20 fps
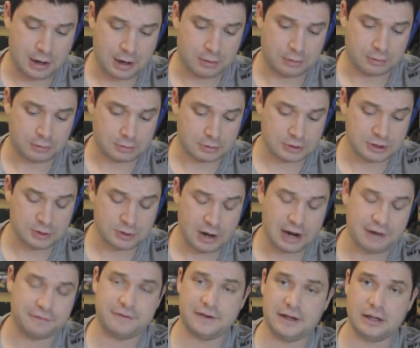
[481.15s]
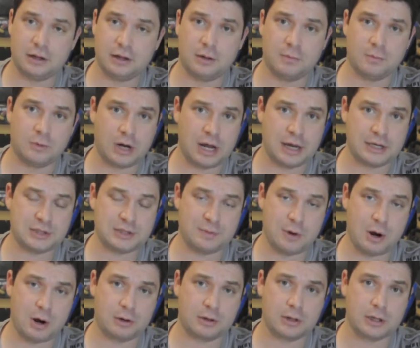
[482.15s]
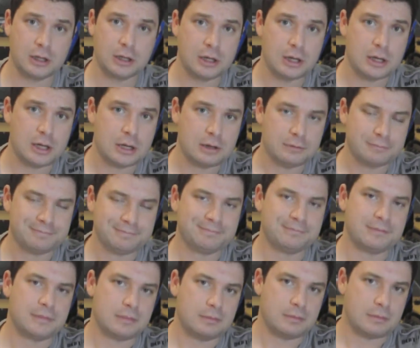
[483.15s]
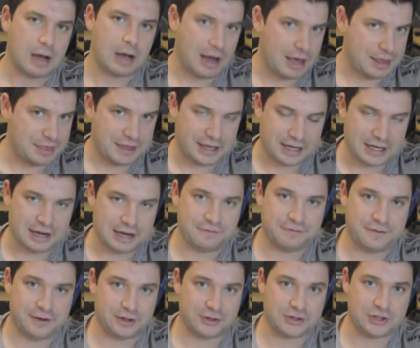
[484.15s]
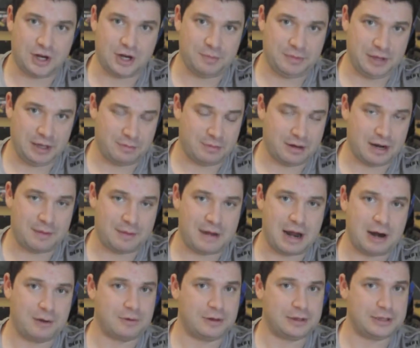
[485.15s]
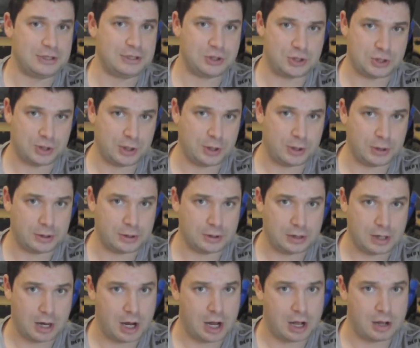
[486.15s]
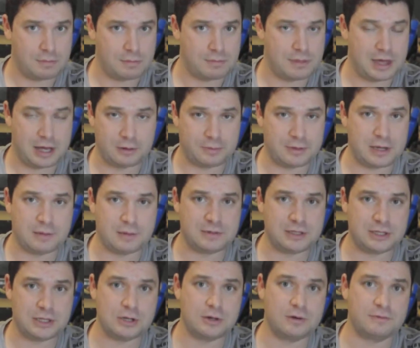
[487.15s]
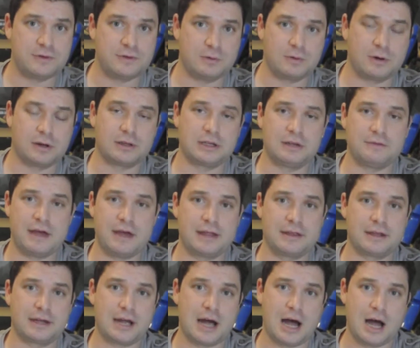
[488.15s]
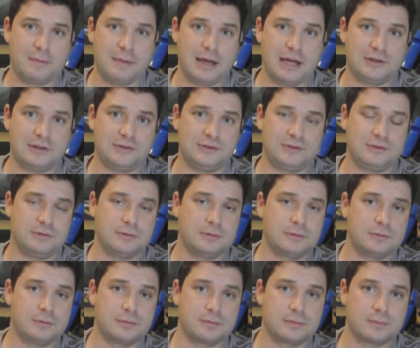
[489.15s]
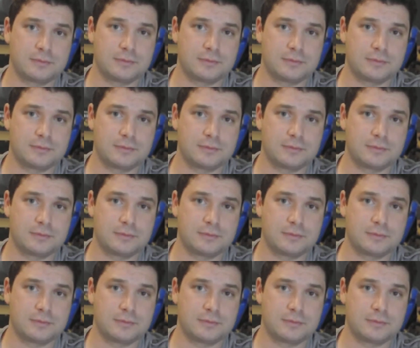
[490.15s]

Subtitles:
you know, do I feel them when I smoke? I think I feel something, but I'm not really sure. That'll be up to you if you want to leave that in the comments.